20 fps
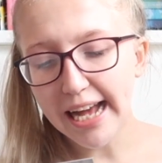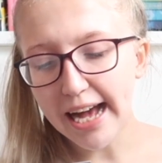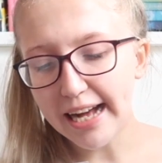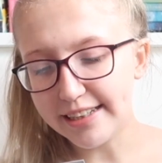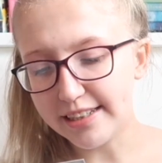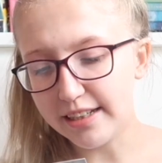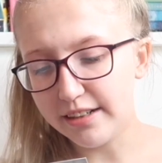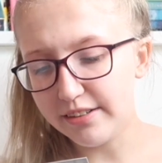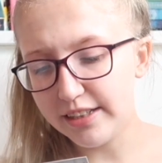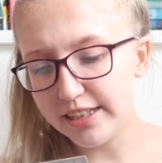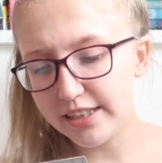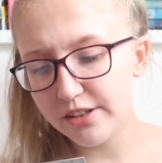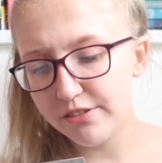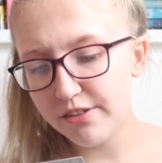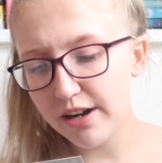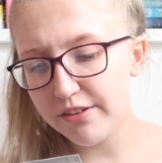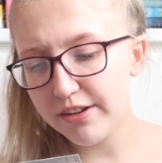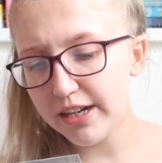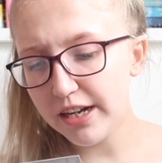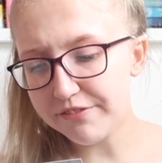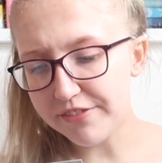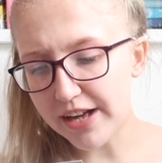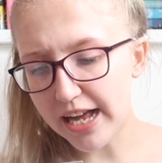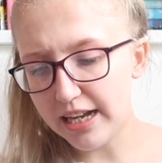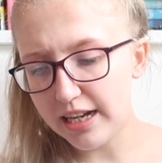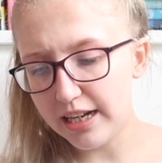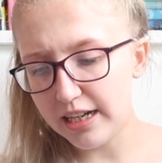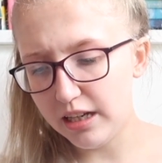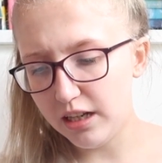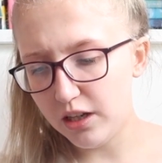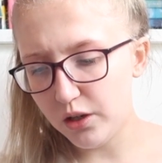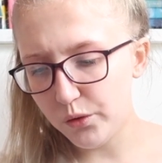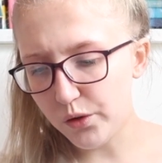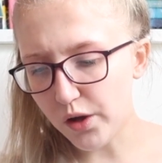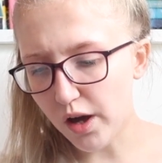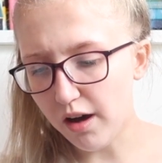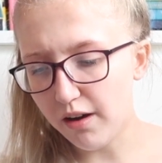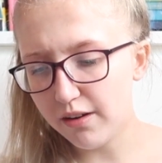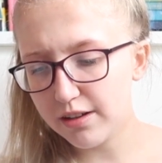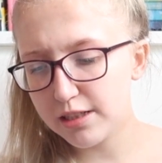at a literary event in New
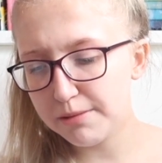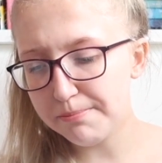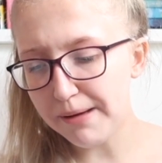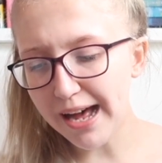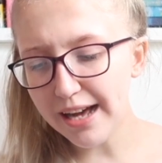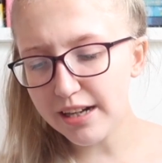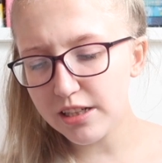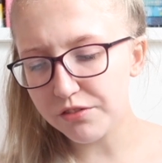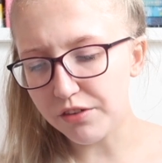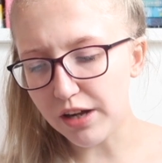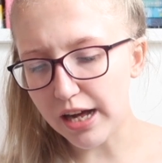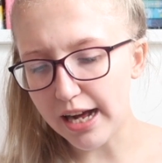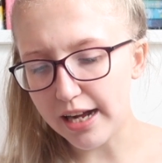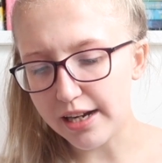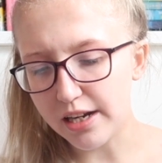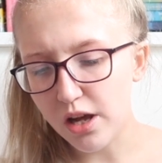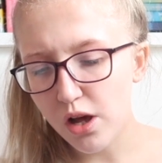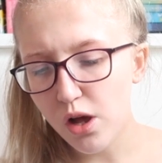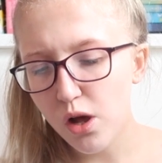York. Sparks fly.